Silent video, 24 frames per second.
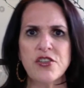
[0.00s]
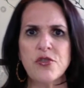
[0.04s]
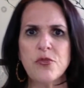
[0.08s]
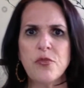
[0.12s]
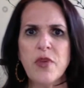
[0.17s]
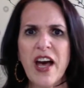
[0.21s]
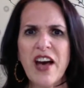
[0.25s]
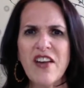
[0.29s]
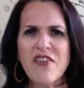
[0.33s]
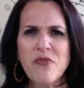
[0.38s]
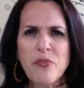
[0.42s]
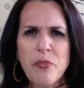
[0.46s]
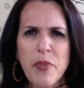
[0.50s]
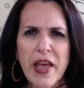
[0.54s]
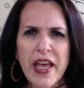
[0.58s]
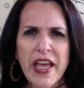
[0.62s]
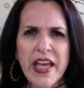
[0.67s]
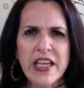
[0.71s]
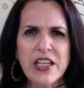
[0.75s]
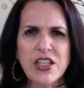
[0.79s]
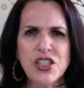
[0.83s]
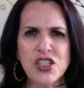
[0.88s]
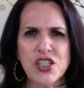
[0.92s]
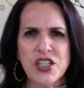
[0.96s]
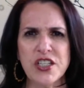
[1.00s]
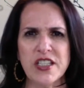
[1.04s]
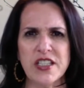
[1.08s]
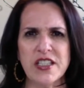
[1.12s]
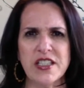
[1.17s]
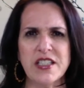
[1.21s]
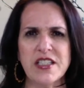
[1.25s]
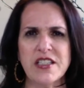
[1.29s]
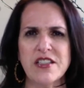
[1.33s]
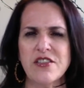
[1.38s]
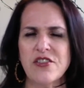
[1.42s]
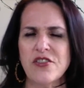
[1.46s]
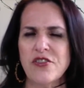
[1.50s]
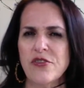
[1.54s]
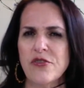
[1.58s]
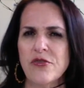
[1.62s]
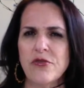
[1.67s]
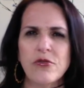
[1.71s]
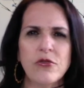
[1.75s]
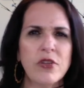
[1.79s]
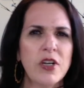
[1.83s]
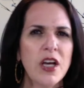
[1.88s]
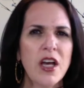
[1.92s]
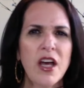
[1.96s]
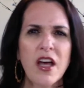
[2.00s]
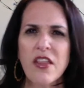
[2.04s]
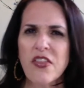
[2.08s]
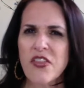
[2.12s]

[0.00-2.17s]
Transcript: to have patience, to